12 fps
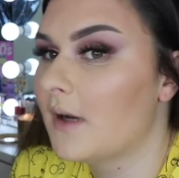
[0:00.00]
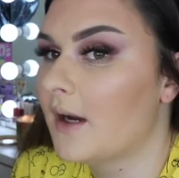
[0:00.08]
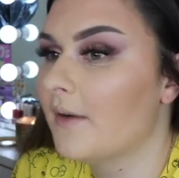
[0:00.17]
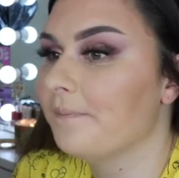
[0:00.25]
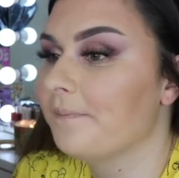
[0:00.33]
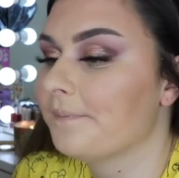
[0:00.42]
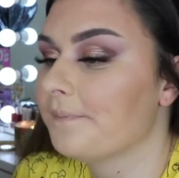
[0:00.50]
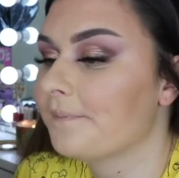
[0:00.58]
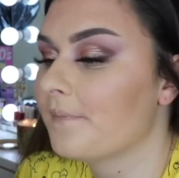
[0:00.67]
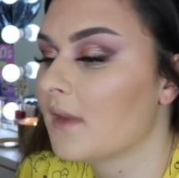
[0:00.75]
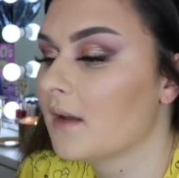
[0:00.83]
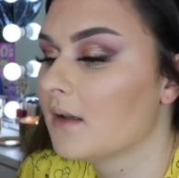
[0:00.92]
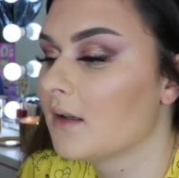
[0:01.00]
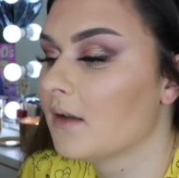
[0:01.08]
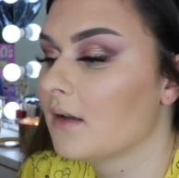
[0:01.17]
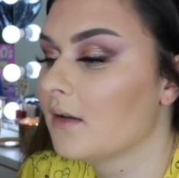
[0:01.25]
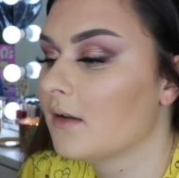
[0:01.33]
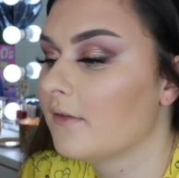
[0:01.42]
um,
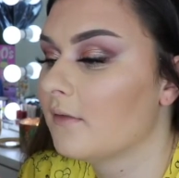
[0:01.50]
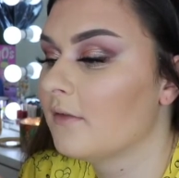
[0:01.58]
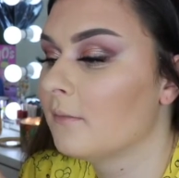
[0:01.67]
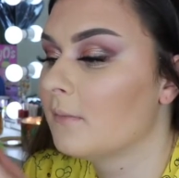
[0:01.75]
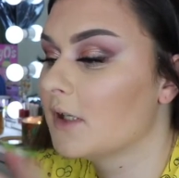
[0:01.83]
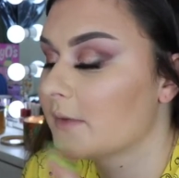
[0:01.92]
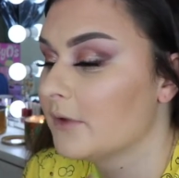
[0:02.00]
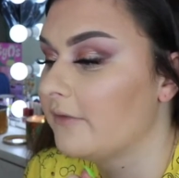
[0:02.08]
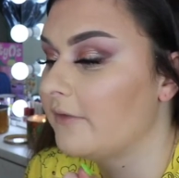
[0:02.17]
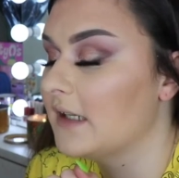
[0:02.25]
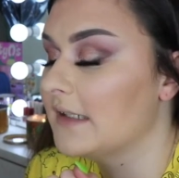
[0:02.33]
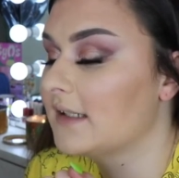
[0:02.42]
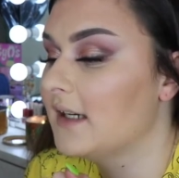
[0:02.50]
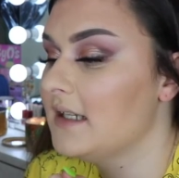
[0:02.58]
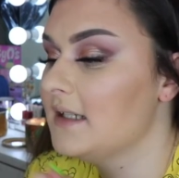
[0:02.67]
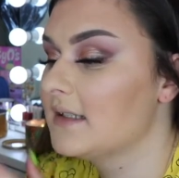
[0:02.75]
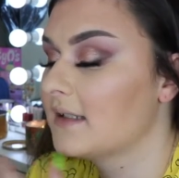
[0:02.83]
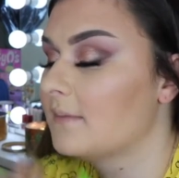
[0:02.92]
Marshmallow Fireside
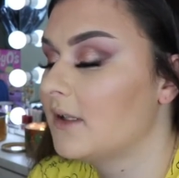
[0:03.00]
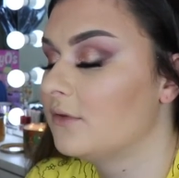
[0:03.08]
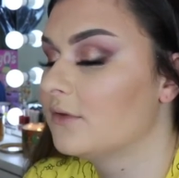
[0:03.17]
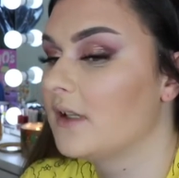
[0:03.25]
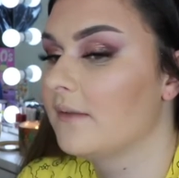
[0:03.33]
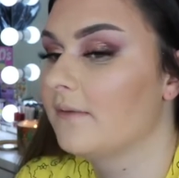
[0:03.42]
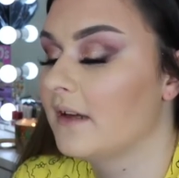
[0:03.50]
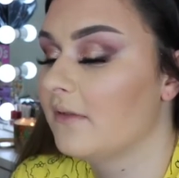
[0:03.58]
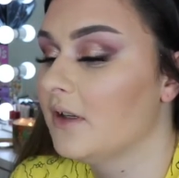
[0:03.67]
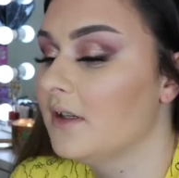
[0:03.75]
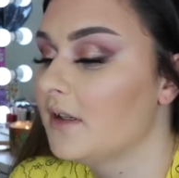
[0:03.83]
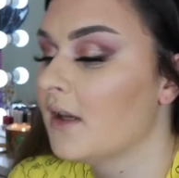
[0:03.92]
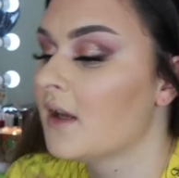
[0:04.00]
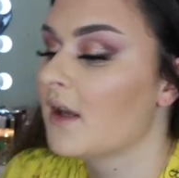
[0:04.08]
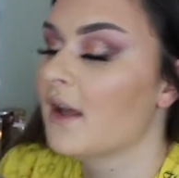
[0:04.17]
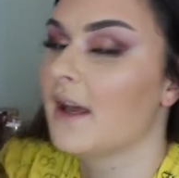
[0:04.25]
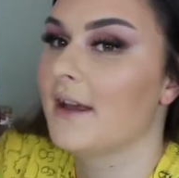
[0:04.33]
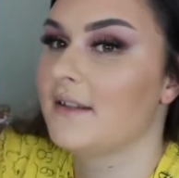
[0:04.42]
is like my all-time favorite,
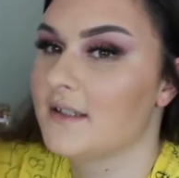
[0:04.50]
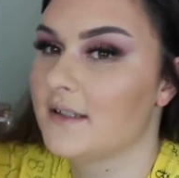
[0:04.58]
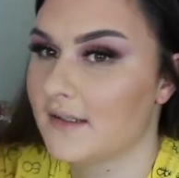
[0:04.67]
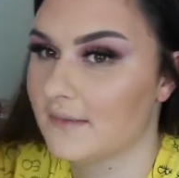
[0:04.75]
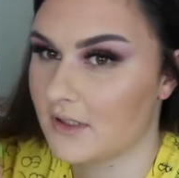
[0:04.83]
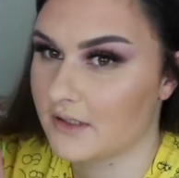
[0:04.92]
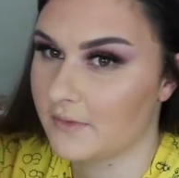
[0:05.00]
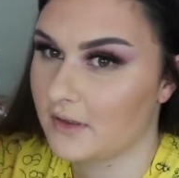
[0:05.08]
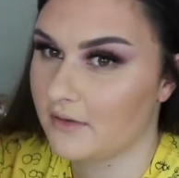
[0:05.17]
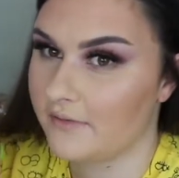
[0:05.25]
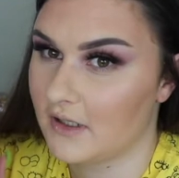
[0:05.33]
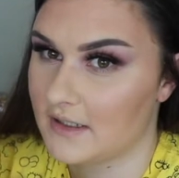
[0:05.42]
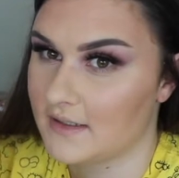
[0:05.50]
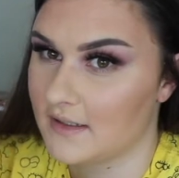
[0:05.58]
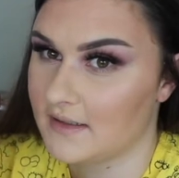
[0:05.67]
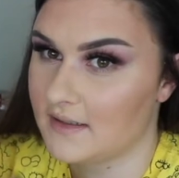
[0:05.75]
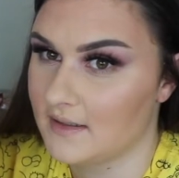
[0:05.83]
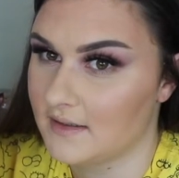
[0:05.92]
and this was like Marshmallow
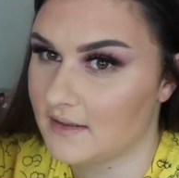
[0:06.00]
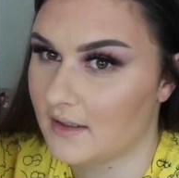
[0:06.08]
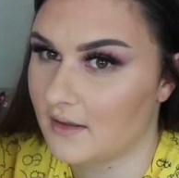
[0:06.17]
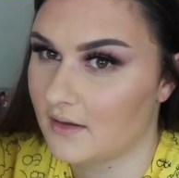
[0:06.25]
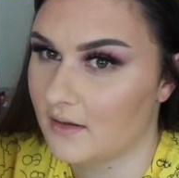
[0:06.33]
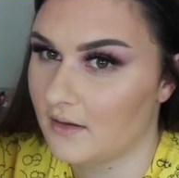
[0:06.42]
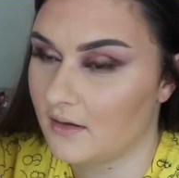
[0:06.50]
Fireside's sister